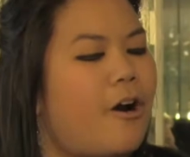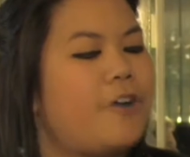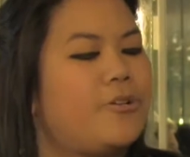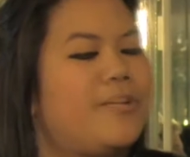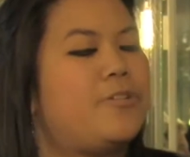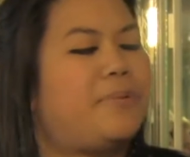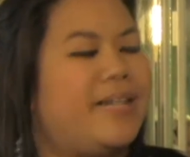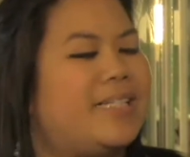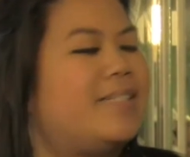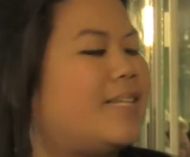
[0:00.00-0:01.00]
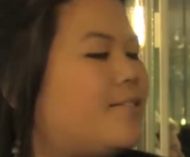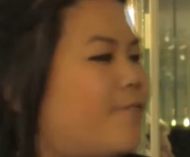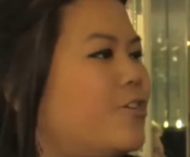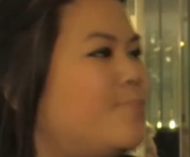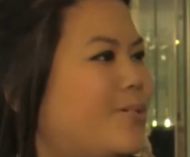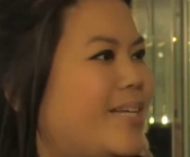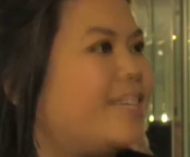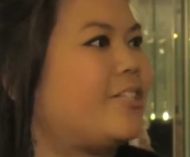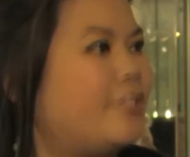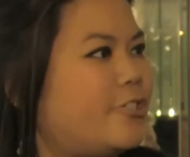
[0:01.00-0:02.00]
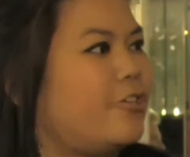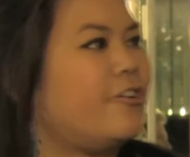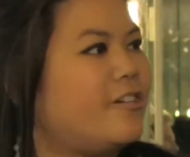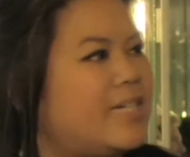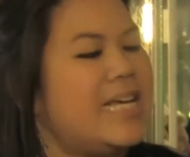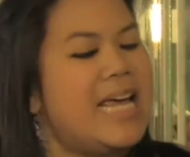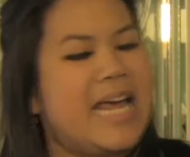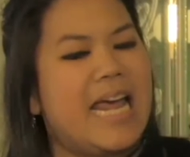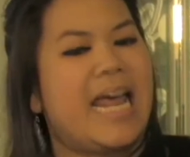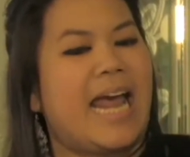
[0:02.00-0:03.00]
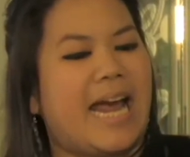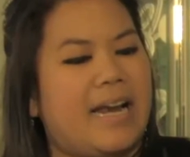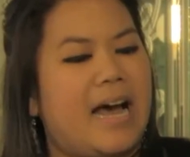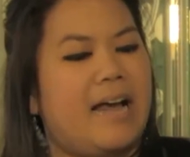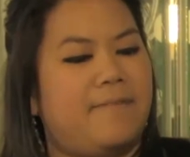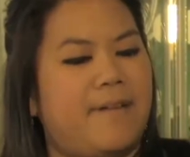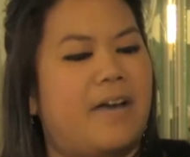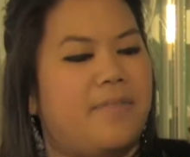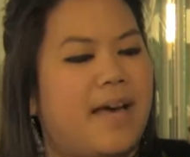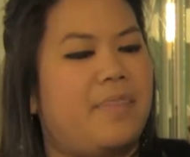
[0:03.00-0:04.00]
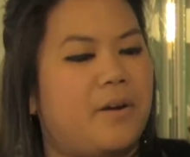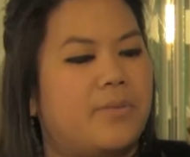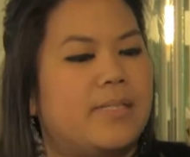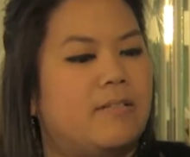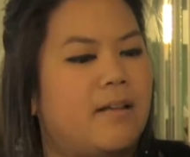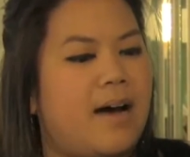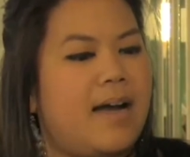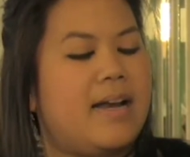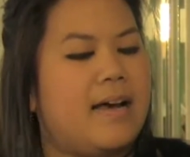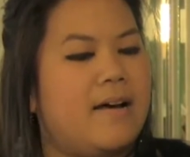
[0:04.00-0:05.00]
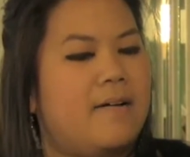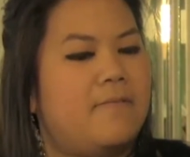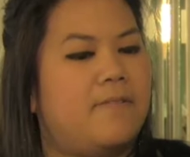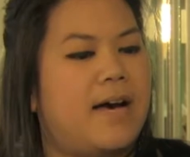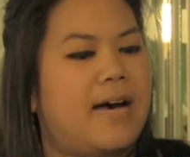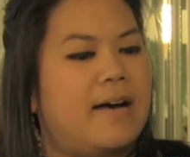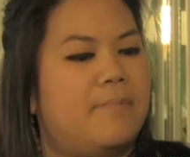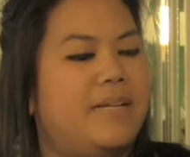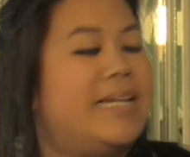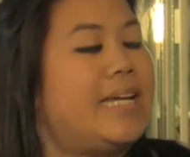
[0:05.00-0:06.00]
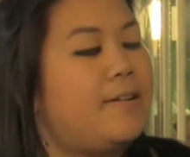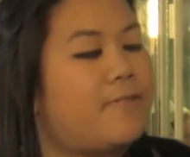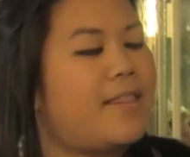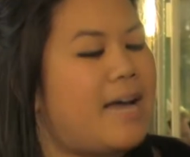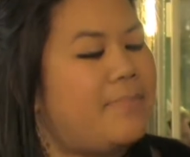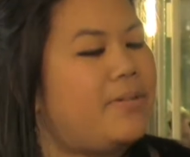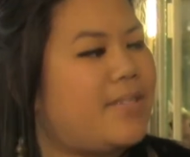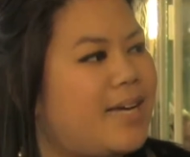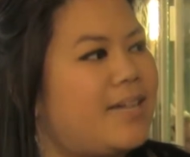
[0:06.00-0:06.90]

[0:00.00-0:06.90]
to reach places as far as music is concerned. And I found that there was a lot of need for that music.